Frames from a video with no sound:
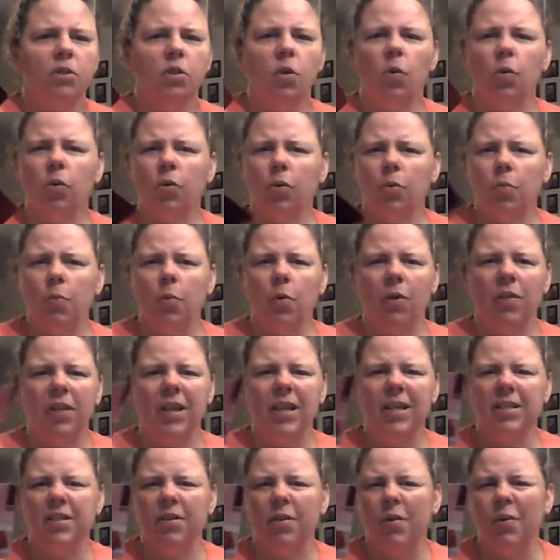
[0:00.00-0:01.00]
order more,
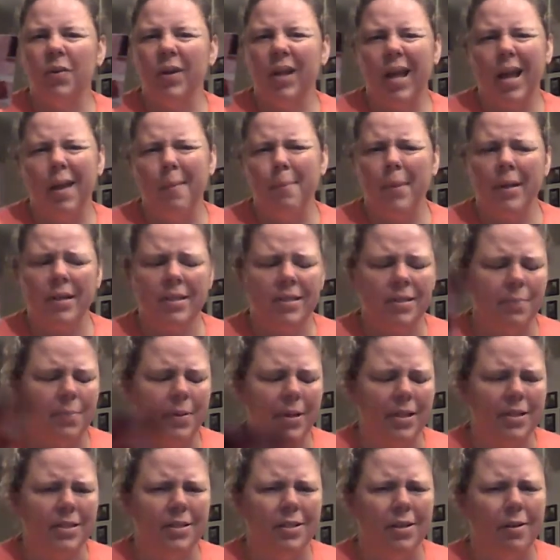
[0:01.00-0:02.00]
these are only $8 a
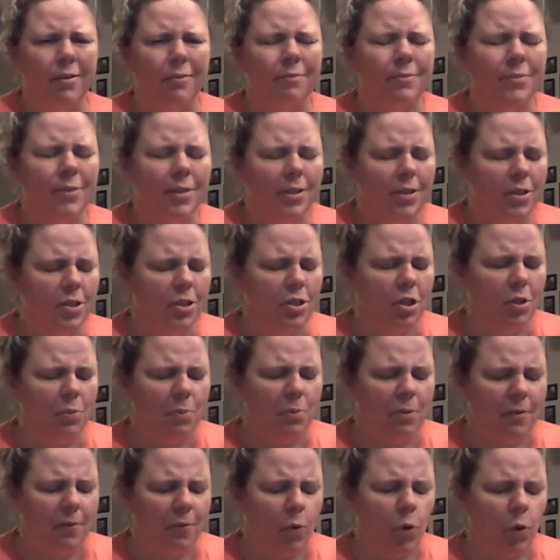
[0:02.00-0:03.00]
piece, so
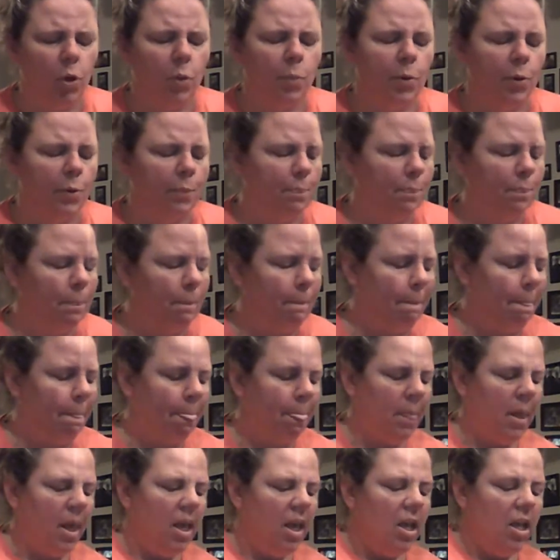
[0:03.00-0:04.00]
super affordable.
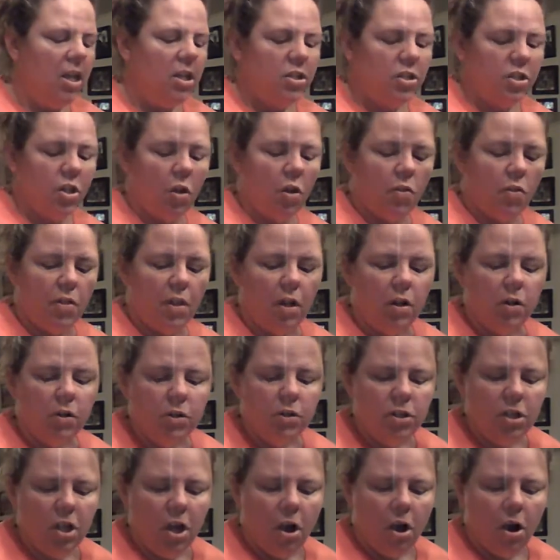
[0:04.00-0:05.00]
So
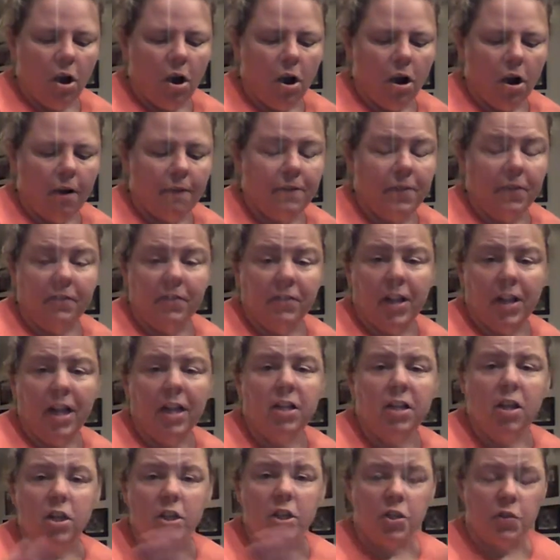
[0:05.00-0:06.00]
those are
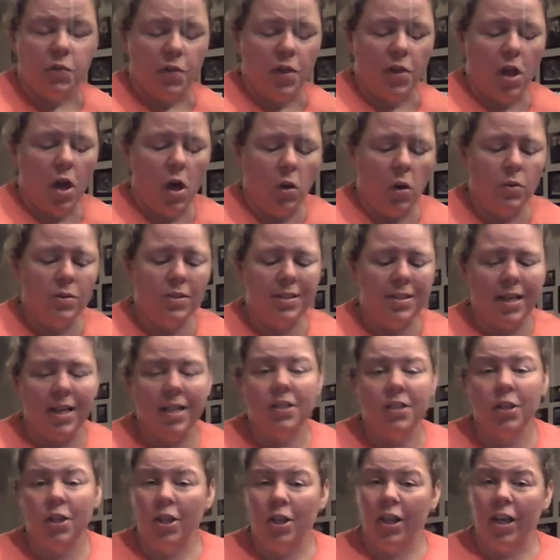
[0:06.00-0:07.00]
$58 for the whole
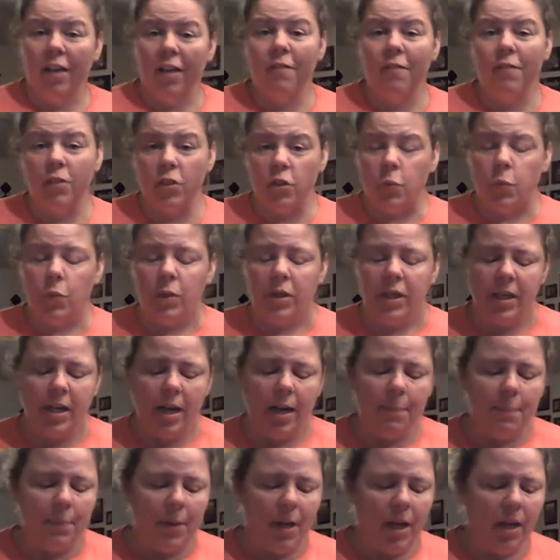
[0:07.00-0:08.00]
set, so you get for
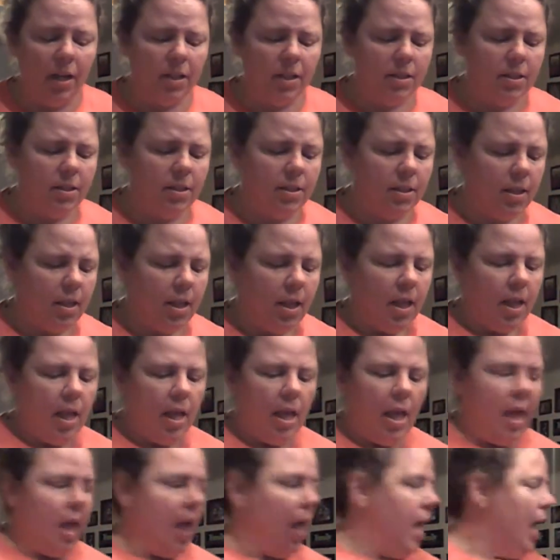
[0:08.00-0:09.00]
$29.
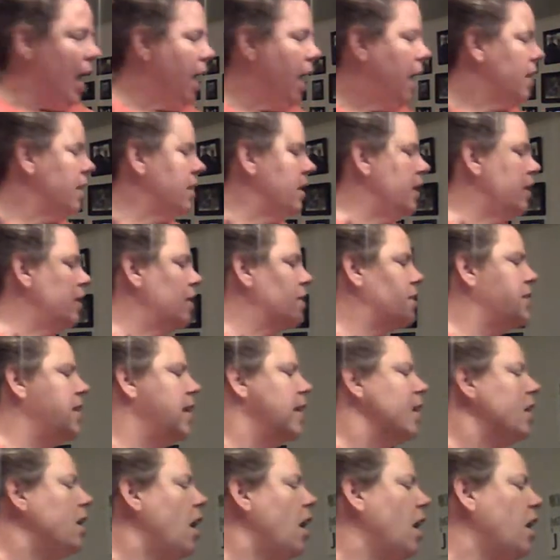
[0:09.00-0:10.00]
And then the
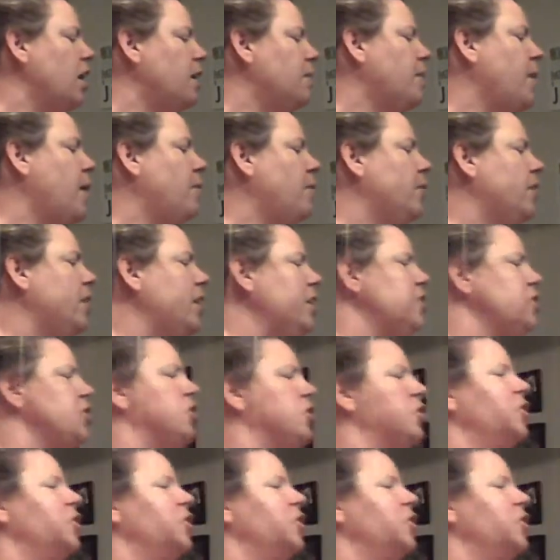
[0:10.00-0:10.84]
second item I would get